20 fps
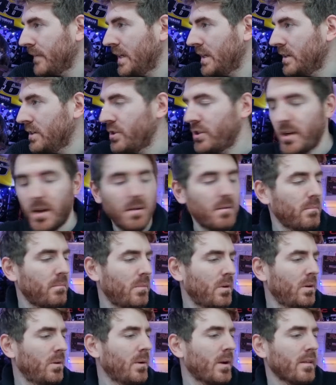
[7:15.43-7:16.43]

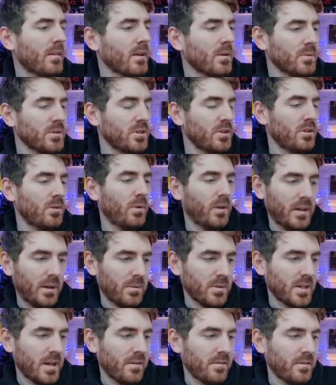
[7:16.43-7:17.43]
Shenmue I think was the other one I
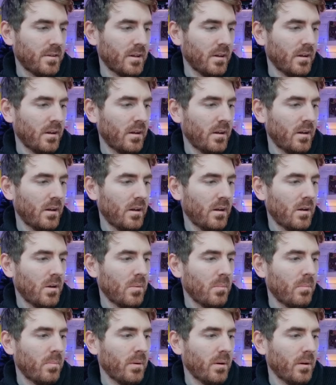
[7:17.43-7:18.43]
was after,
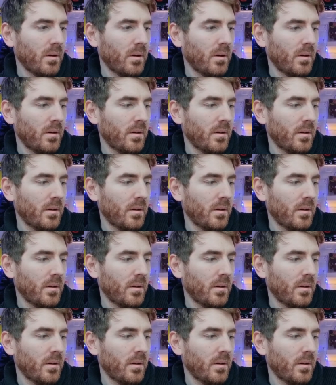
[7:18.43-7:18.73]
but